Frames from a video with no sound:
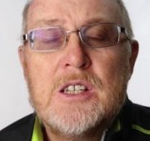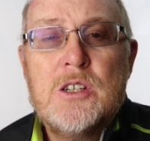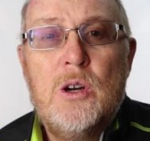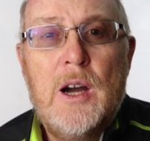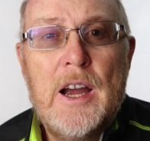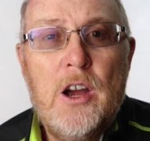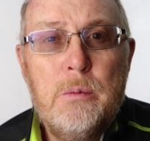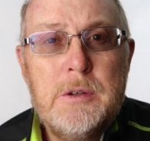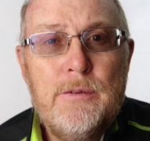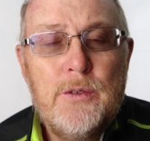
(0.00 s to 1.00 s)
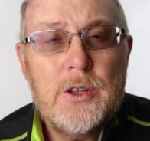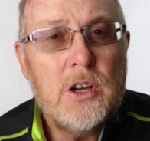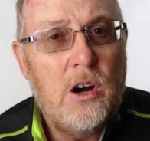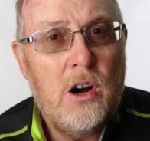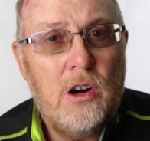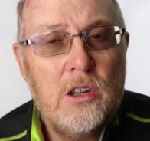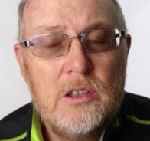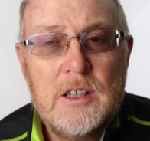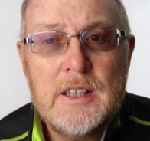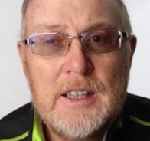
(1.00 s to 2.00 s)
So I opted for the
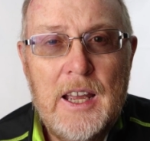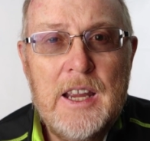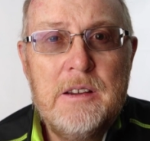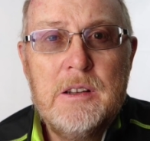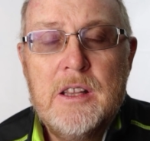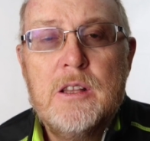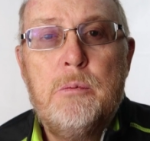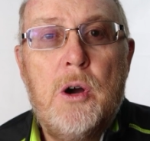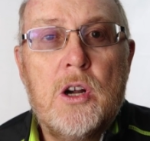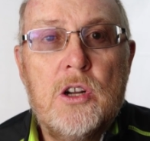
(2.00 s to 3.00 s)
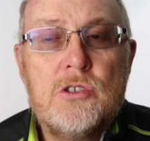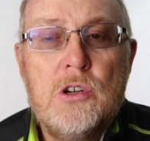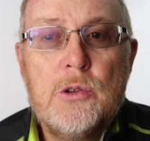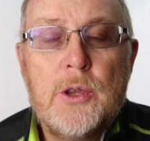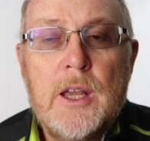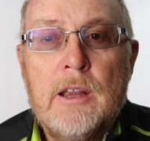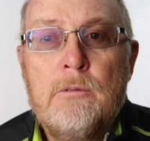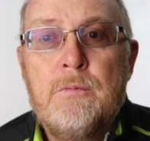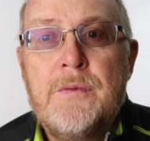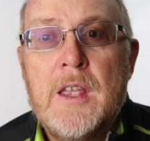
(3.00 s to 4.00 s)
call. Again, the pot control
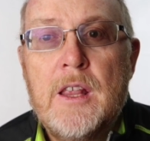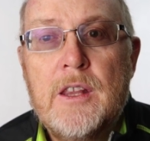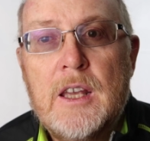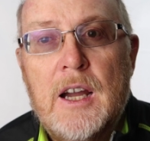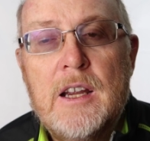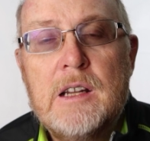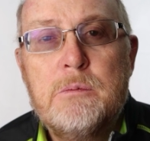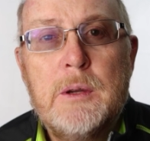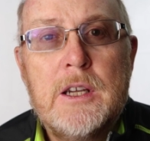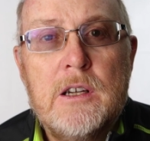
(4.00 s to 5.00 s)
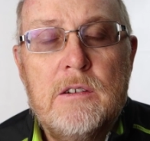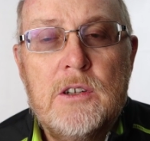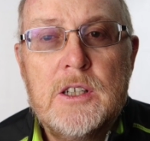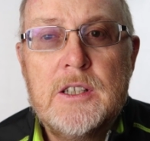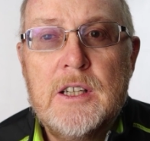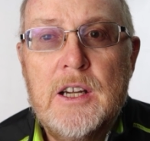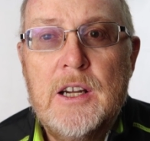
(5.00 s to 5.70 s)
thing. The guy had me covered.